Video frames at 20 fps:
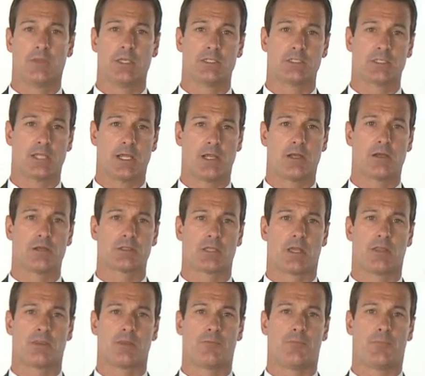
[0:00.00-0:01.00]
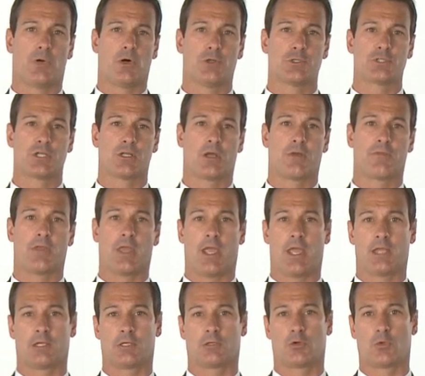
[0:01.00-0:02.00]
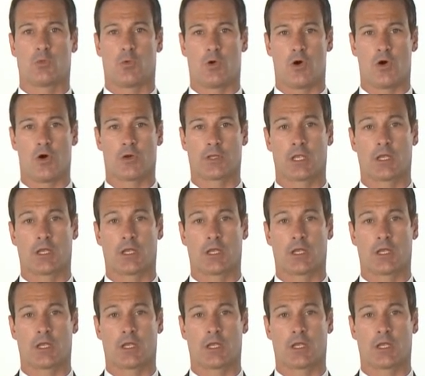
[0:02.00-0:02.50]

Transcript: These tears and the bulging of the annular wall